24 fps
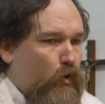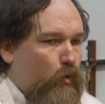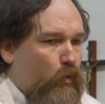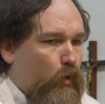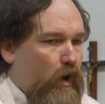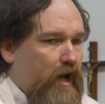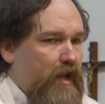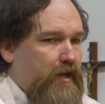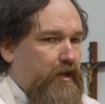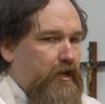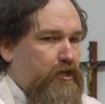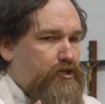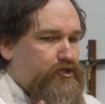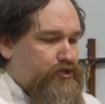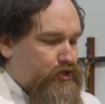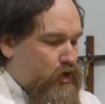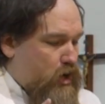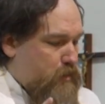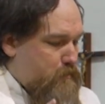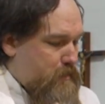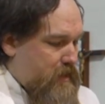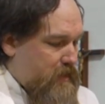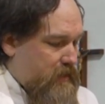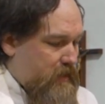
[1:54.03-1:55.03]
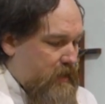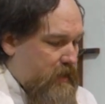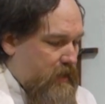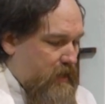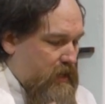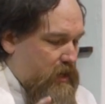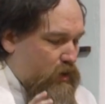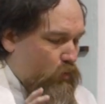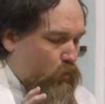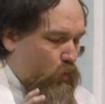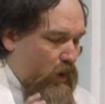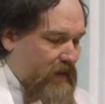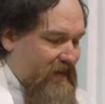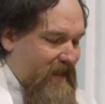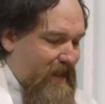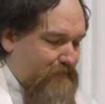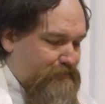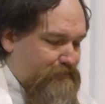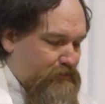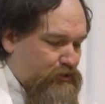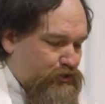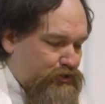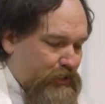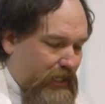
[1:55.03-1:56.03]
One sermon, one
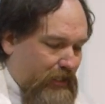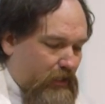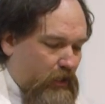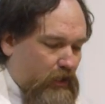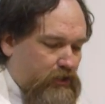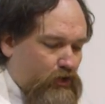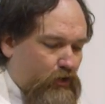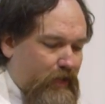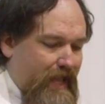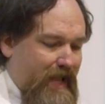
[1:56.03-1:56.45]
evangelical